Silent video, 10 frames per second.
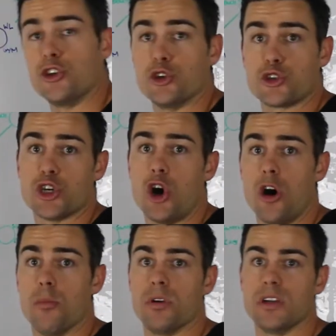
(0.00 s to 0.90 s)
Your
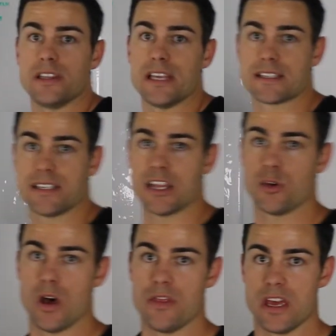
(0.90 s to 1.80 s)
job, that's another
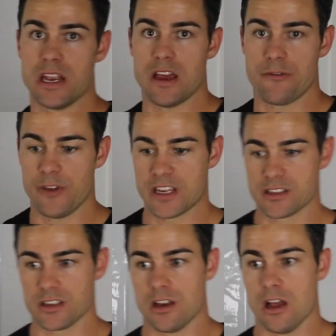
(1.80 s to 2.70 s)
one that affects
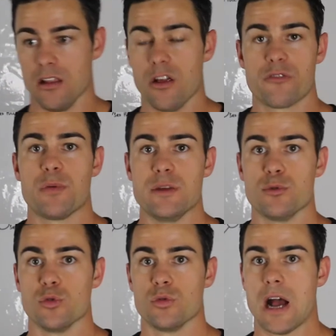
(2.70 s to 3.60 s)
a lot of
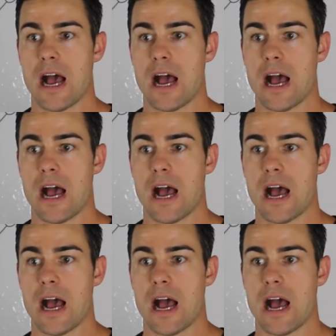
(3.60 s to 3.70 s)
people.